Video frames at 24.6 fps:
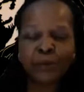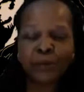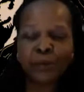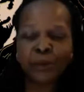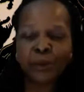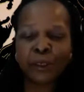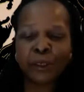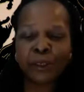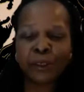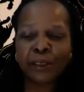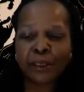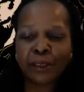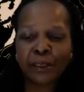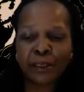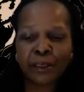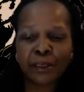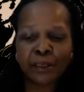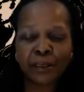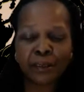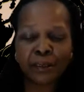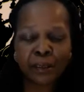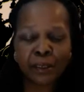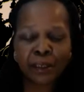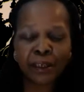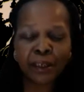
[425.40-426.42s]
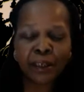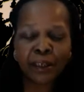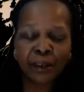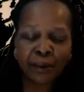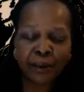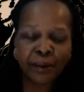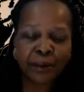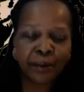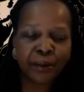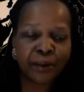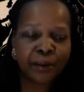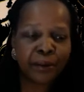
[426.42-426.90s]
with us
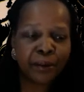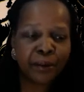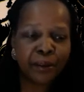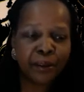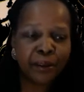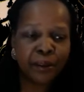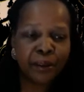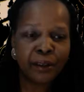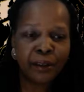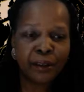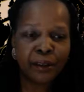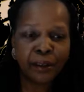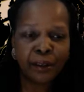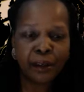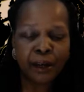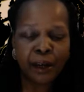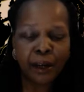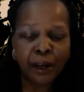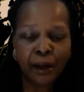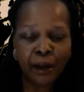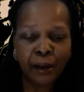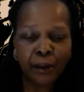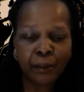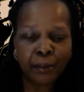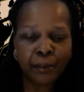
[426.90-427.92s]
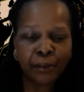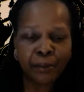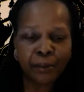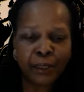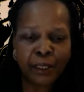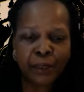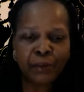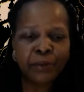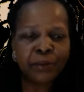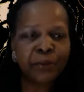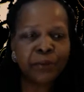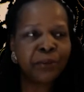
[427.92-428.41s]
here,
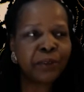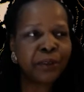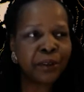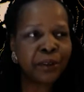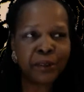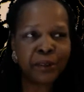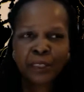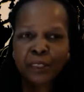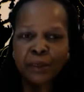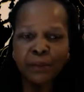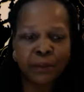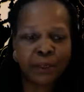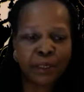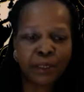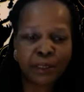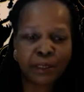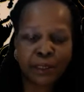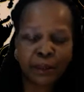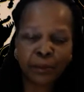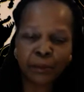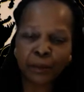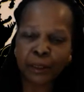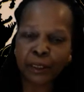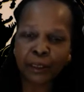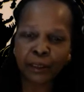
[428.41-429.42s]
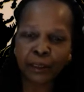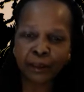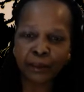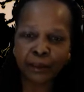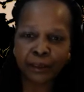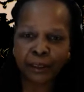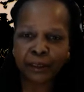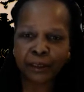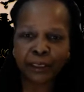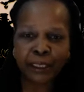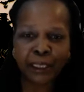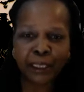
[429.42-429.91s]
even for Christmas coming,
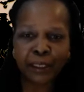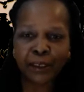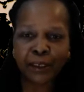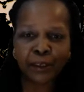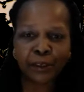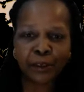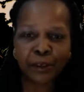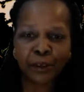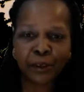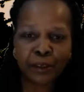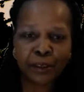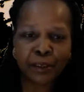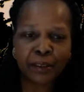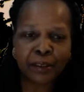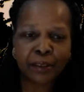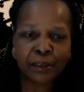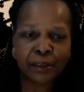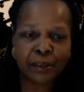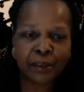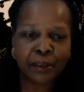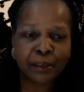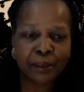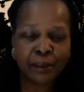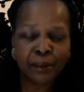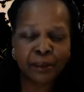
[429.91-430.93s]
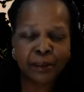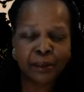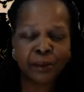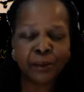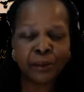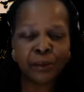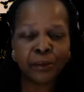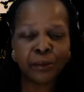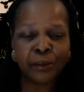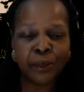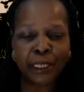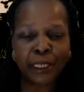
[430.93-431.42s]
they're telling us
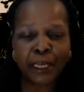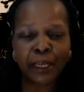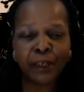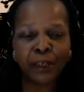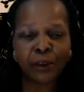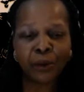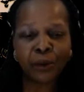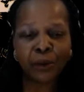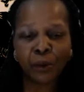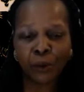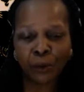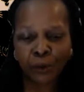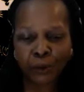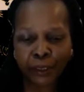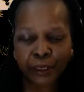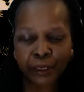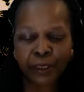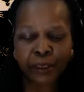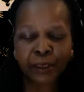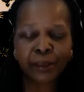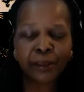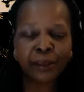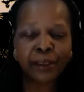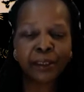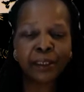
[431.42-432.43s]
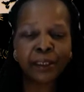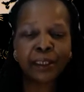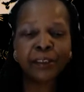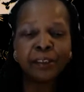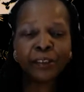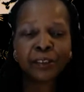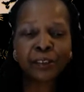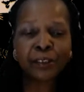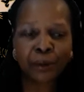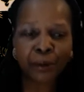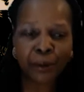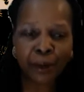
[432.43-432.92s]
we can only
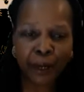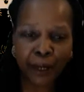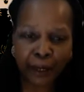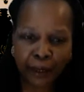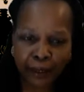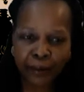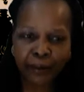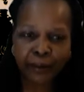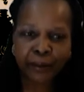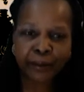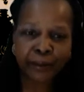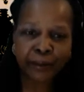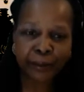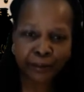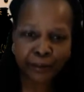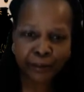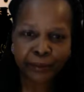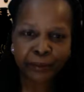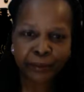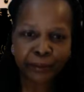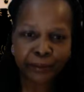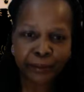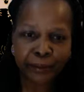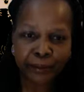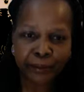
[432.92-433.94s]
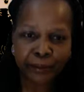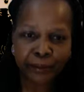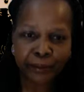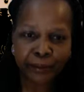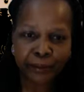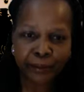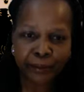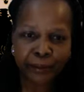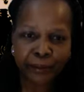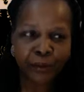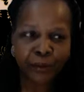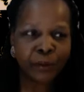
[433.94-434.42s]
interact
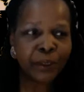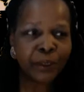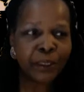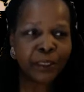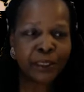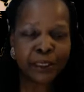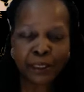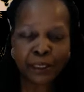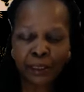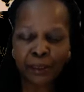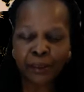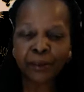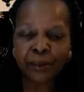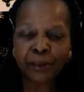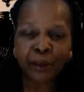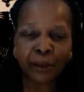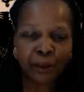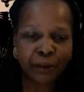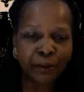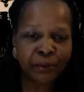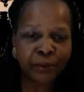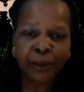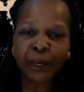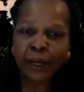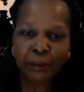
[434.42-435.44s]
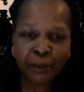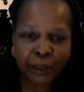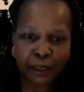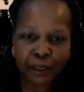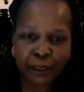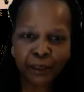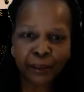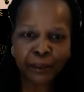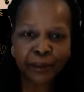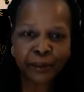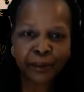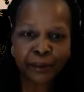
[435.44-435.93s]
within our
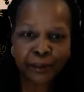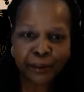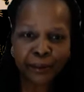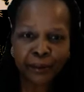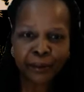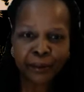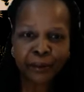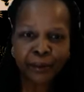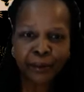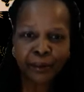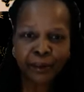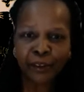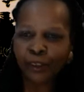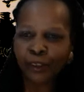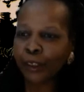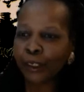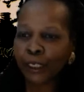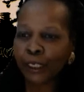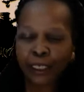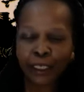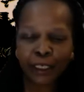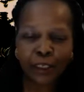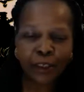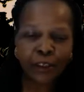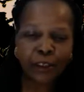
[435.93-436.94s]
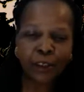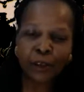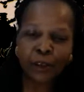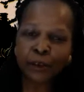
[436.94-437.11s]
family. You're not allowed.